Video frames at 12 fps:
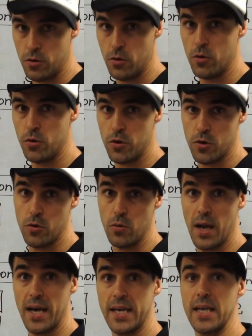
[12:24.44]
U
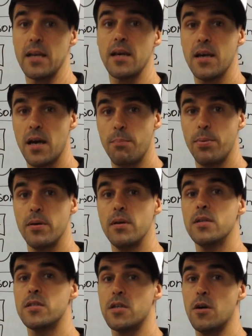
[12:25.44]
like in cup,
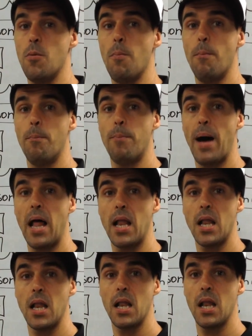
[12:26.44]
so
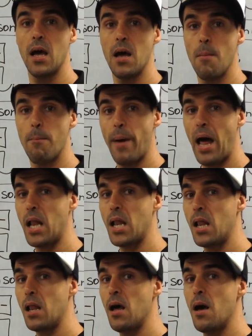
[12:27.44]
pulp,
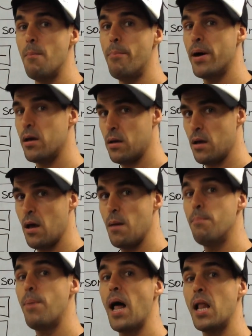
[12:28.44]
pulp,
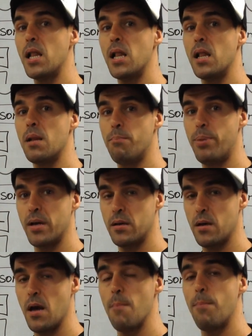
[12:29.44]
pulp,
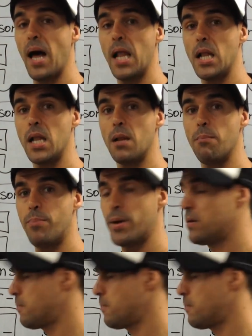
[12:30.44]
pulp,